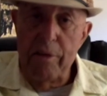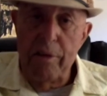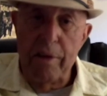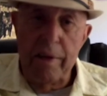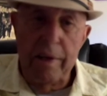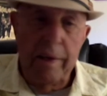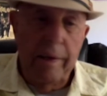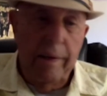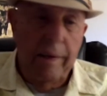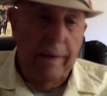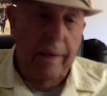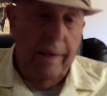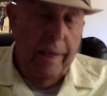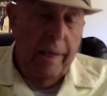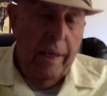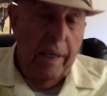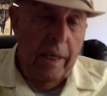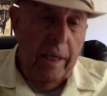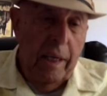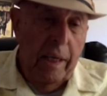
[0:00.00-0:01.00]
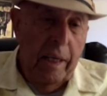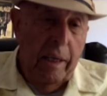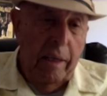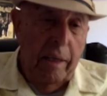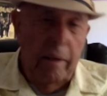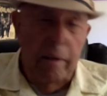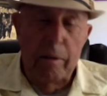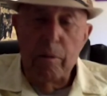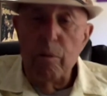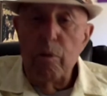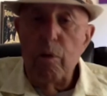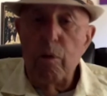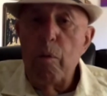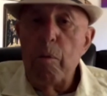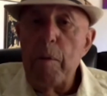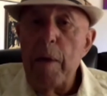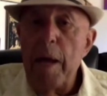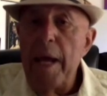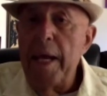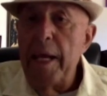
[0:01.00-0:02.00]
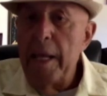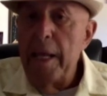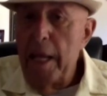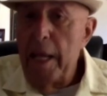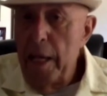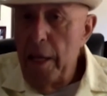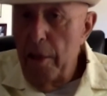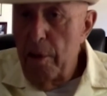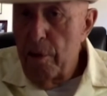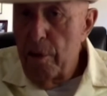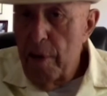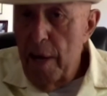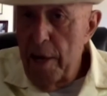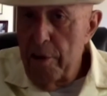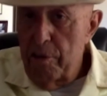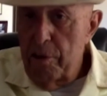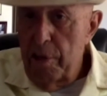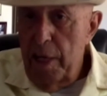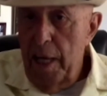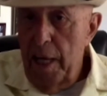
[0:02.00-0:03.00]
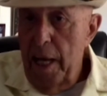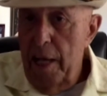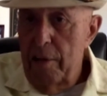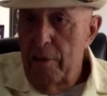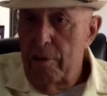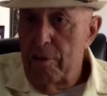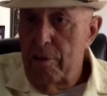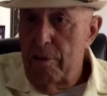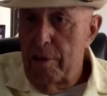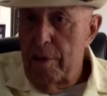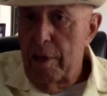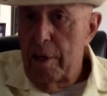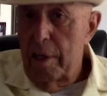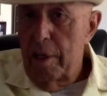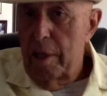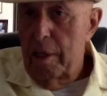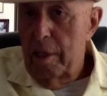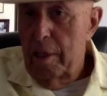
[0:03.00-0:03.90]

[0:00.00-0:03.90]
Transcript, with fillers: uh, uh, romaine eater, as against uh,